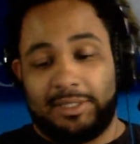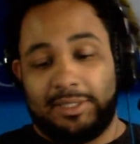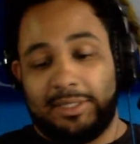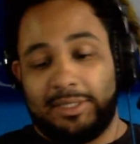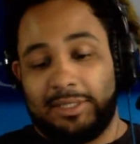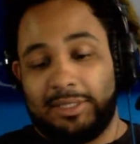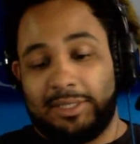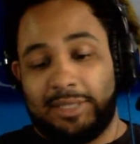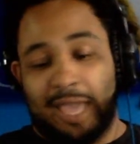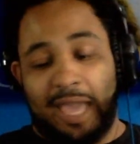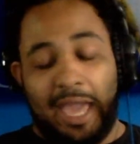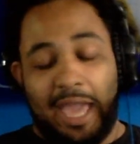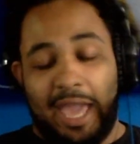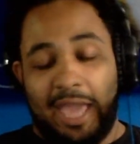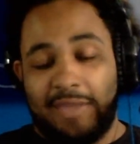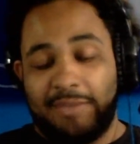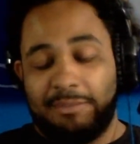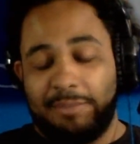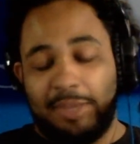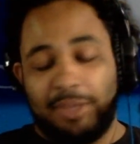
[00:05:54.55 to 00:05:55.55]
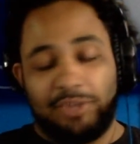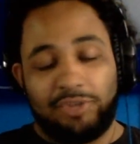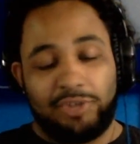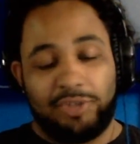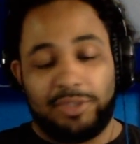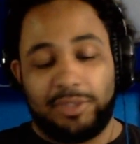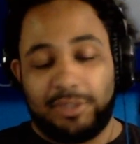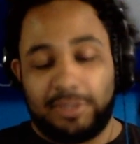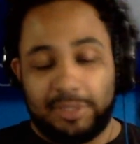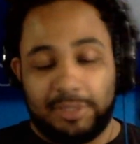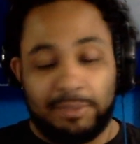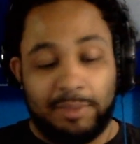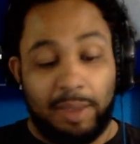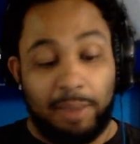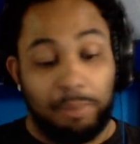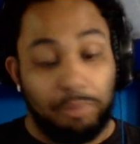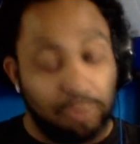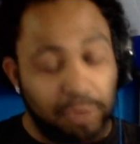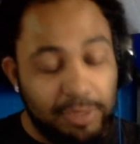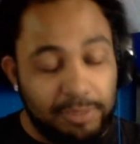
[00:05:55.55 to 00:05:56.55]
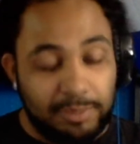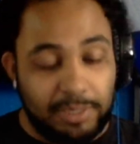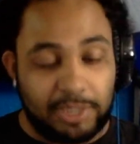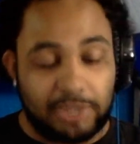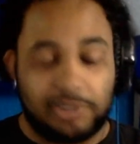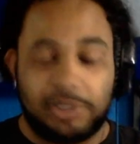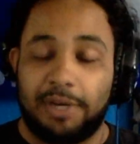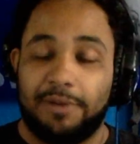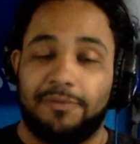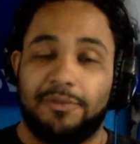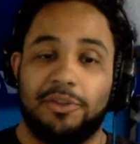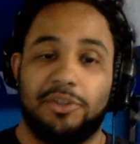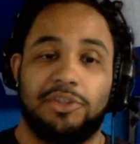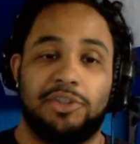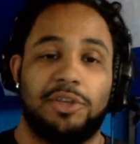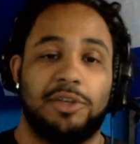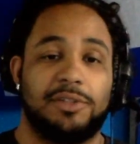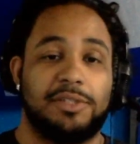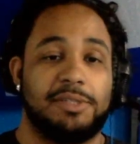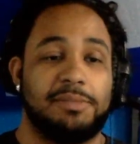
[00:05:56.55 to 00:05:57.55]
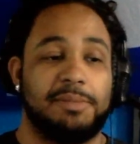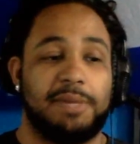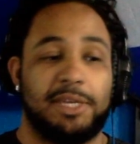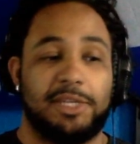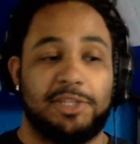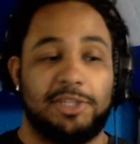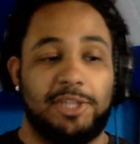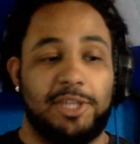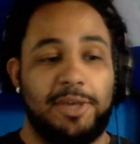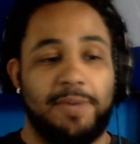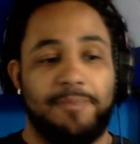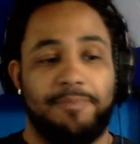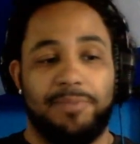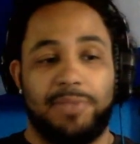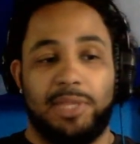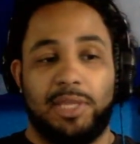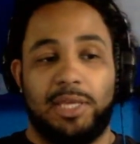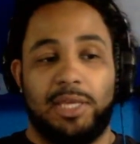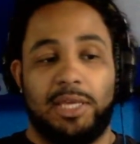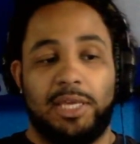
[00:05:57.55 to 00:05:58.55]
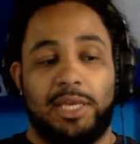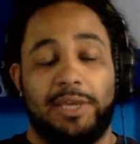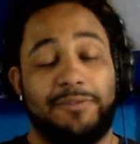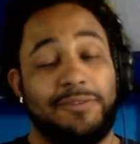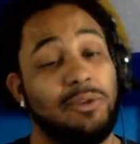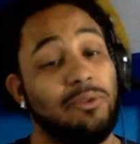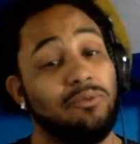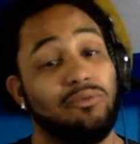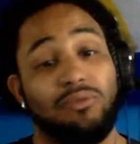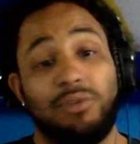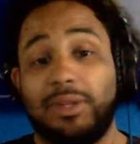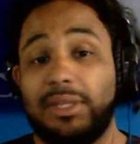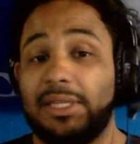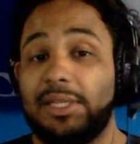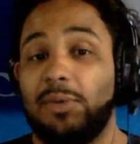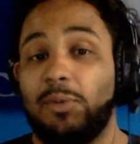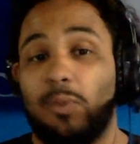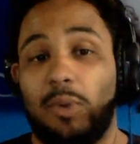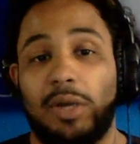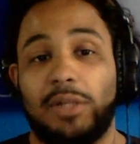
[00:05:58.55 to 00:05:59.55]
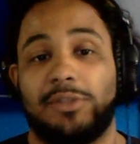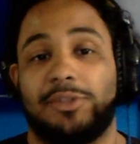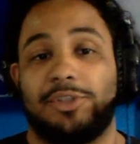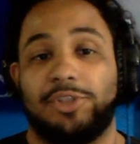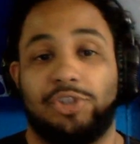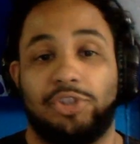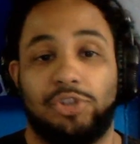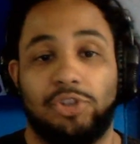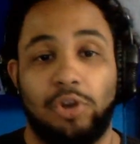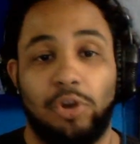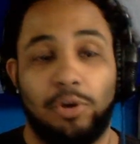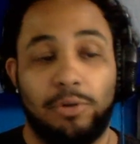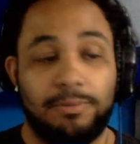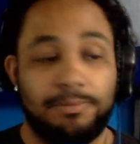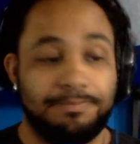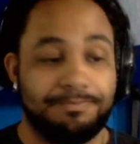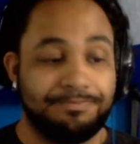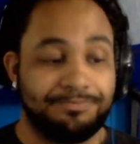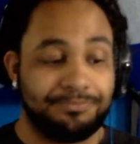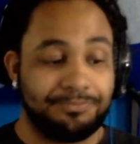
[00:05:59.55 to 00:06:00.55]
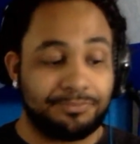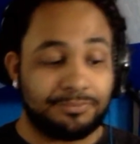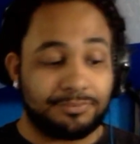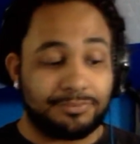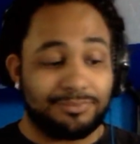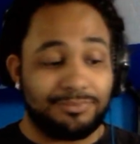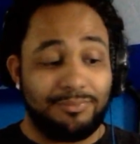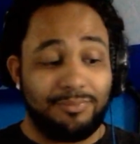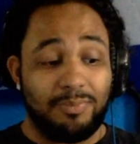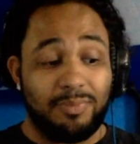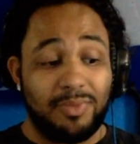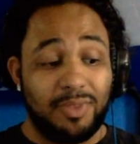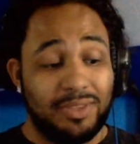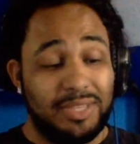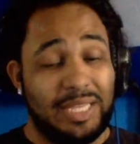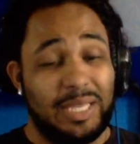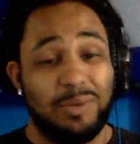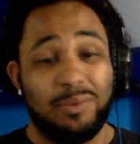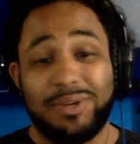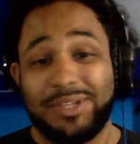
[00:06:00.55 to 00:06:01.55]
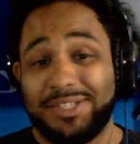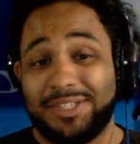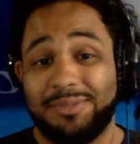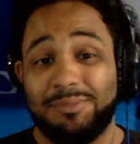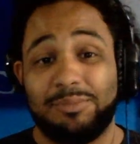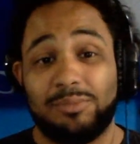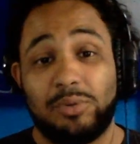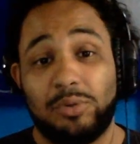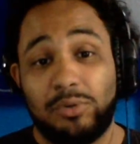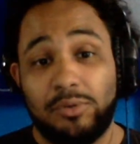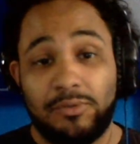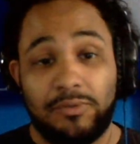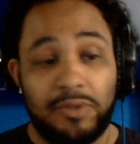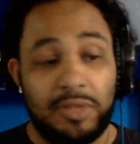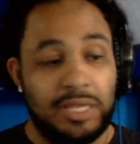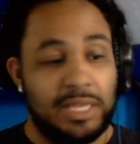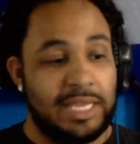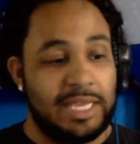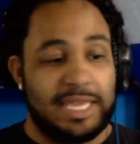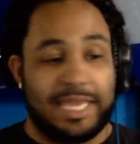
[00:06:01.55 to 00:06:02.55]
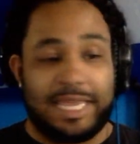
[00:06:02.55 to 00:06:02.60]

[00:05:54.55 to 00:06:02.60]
I mentioned in my pre-match chat for the Chelsea match that if he really wants to show that he wants to move, he